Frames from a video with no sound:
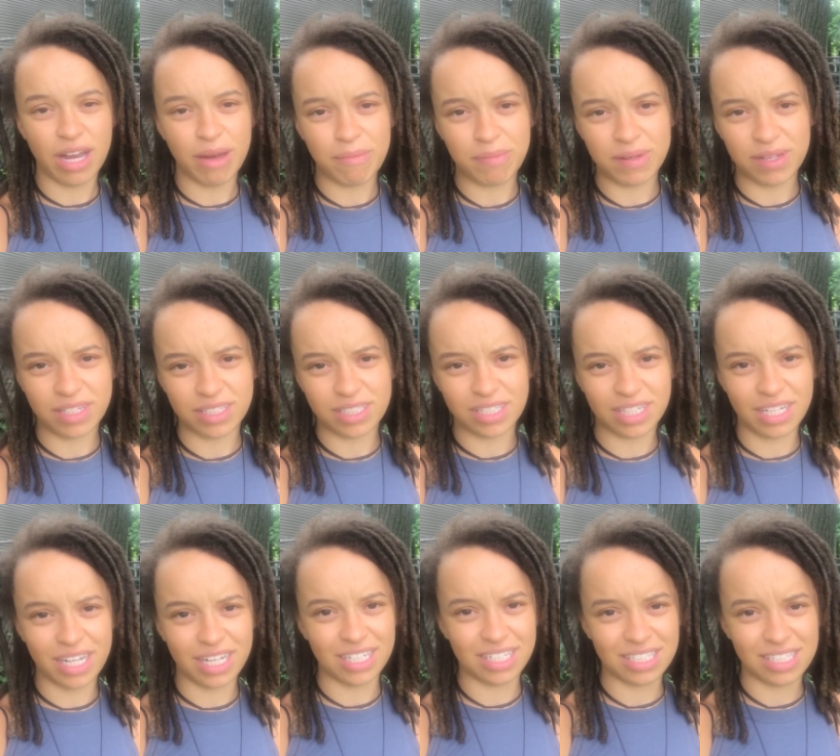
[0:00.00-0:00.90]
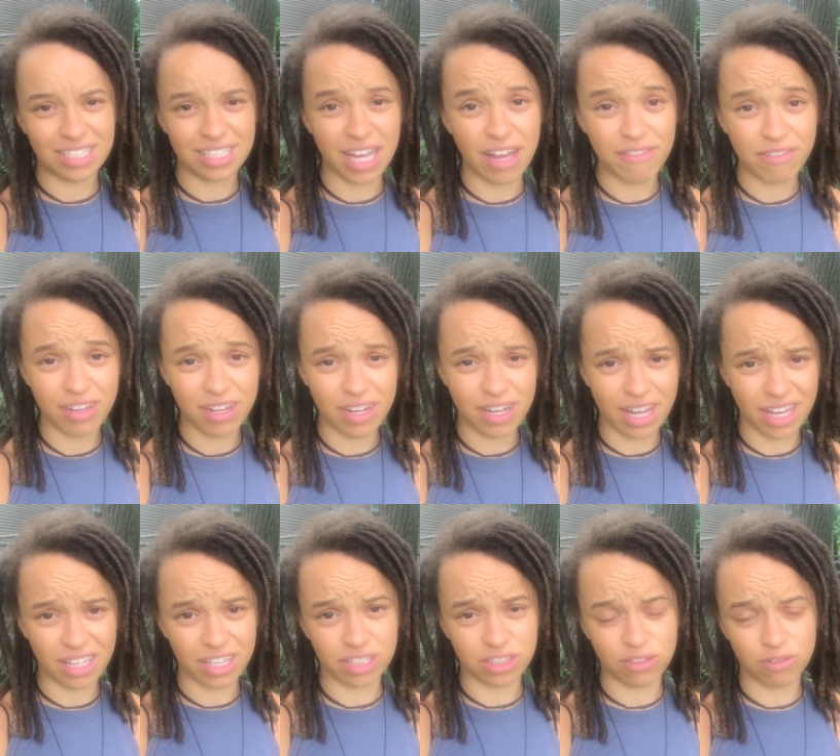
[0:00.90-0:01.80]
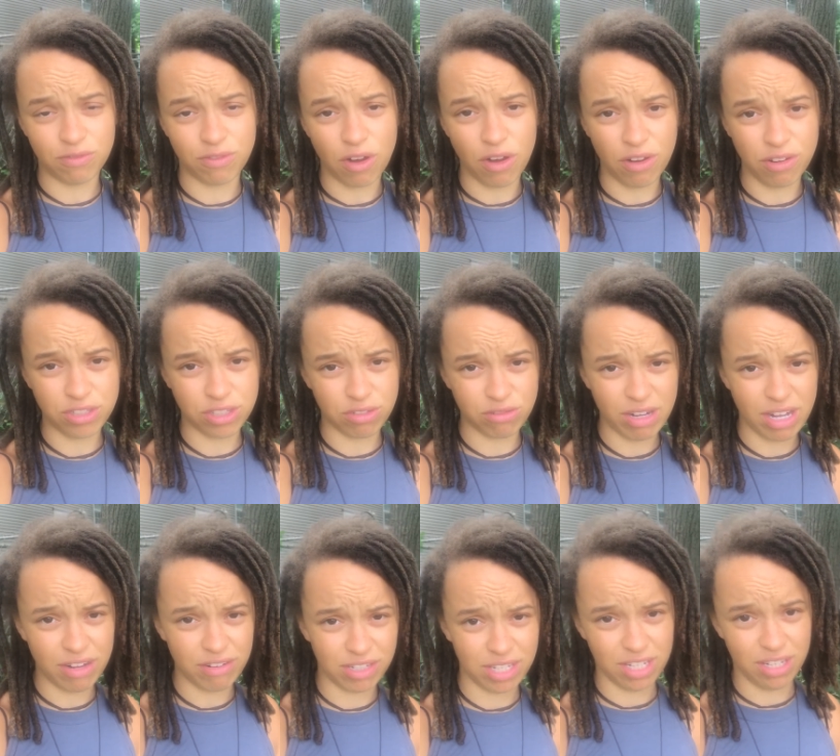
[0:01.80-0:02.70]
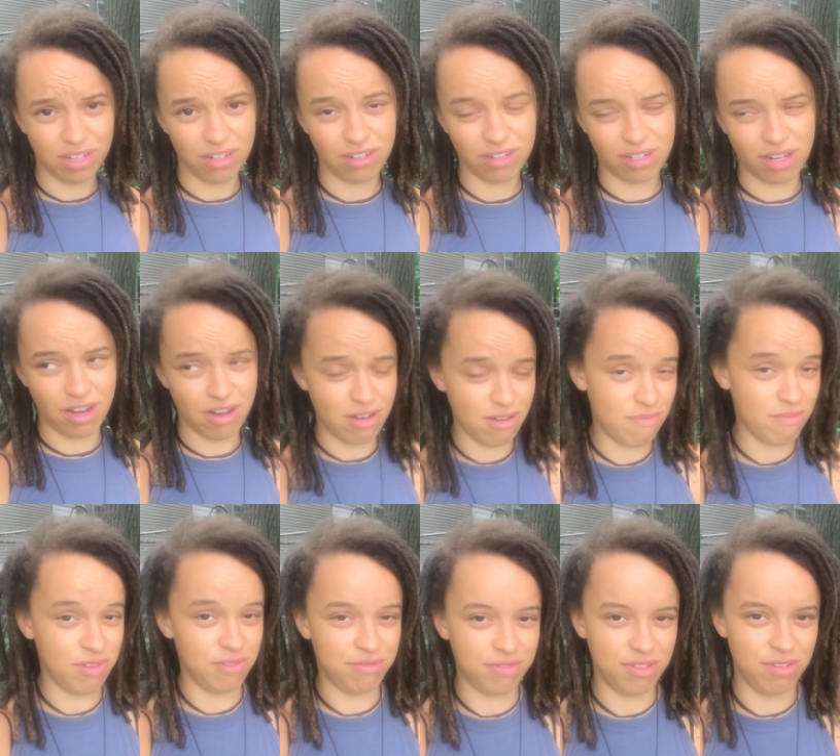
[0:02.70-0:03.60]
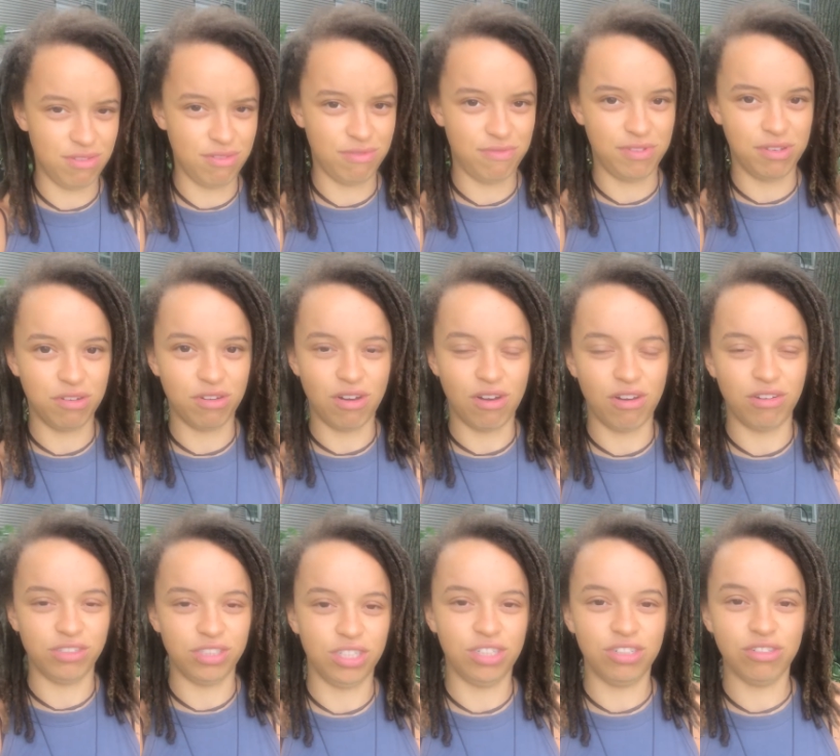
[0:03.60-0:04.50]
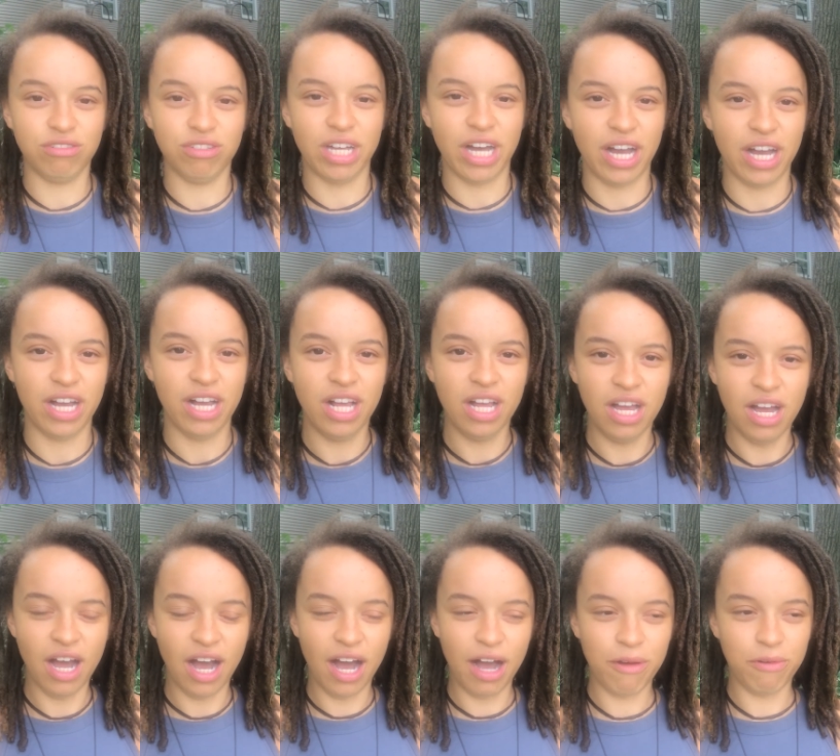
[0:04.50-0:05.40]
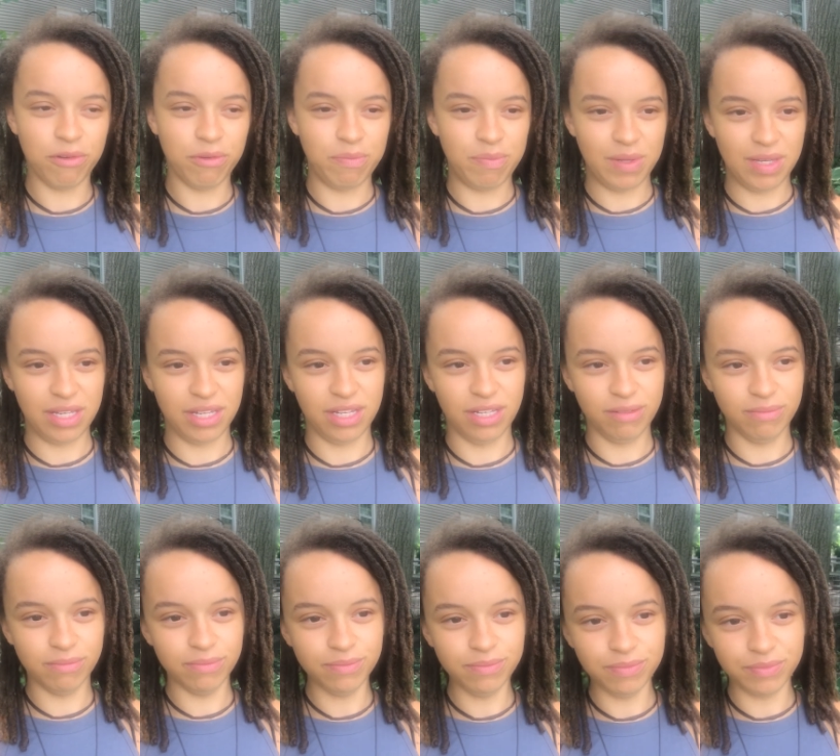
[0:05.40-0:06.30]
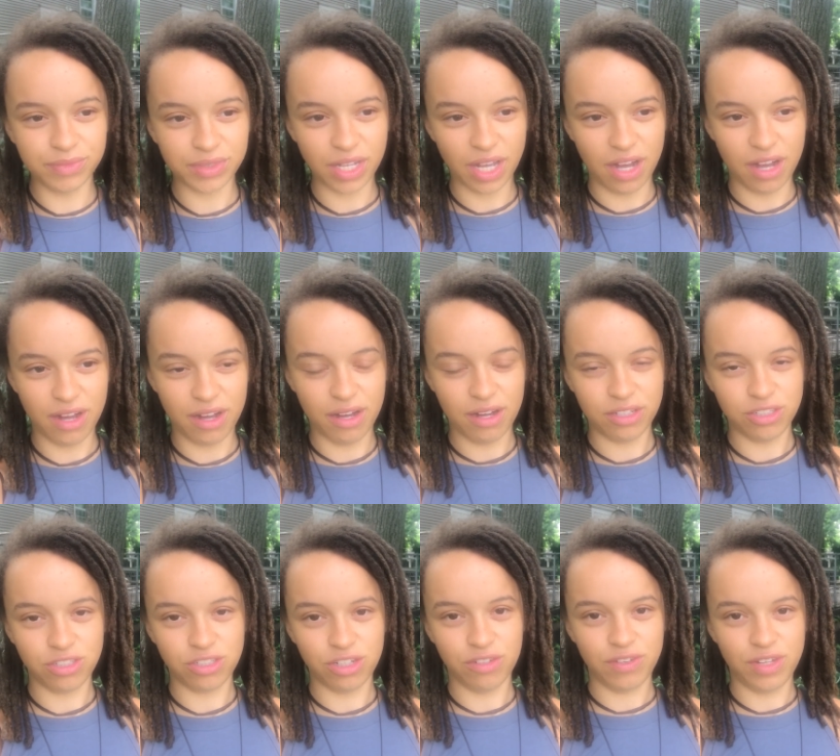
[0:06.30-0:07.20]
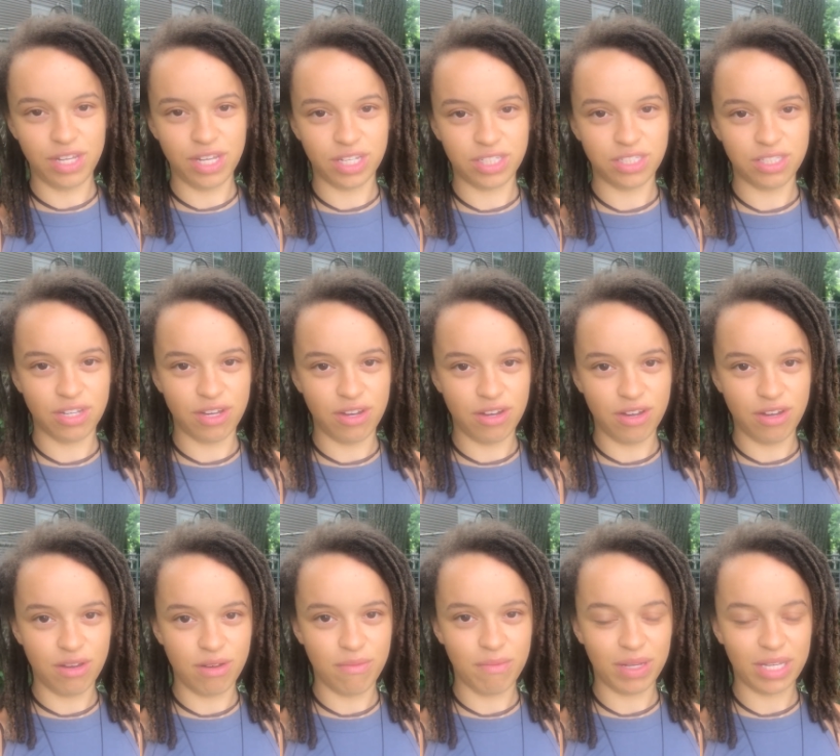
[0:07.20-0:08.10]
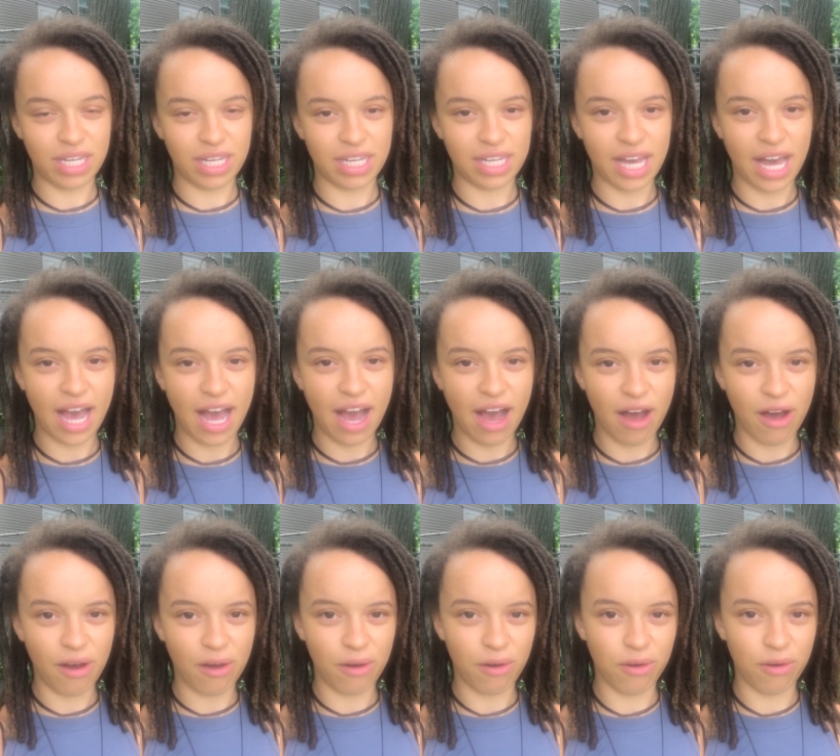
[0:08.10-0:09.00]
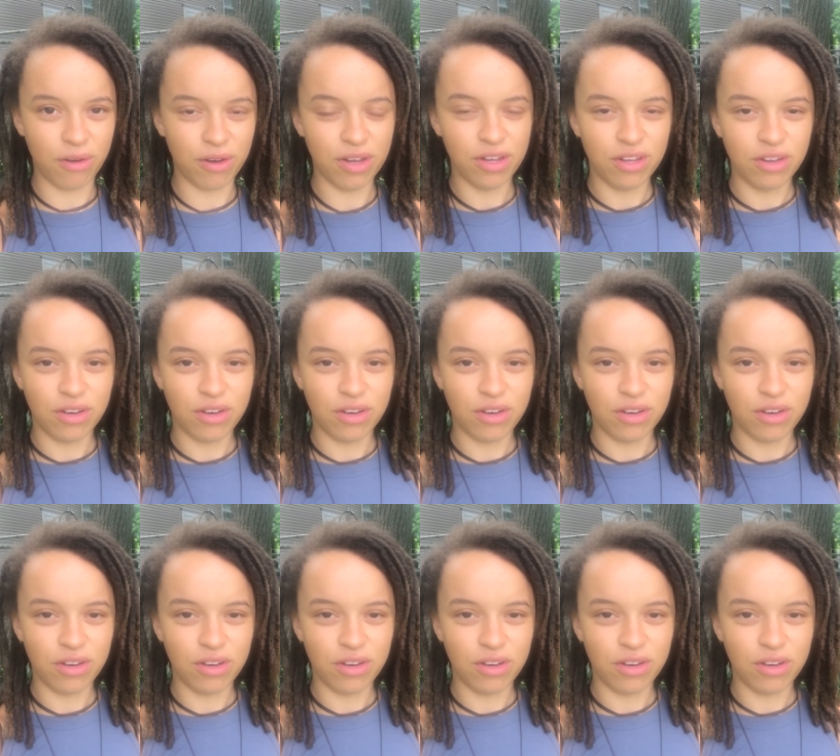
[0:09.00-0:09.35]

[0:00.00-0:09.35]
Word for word: happening tonight at 7 at like the falls around here. Come if you feel called to do that. I will be uh, serving some cacao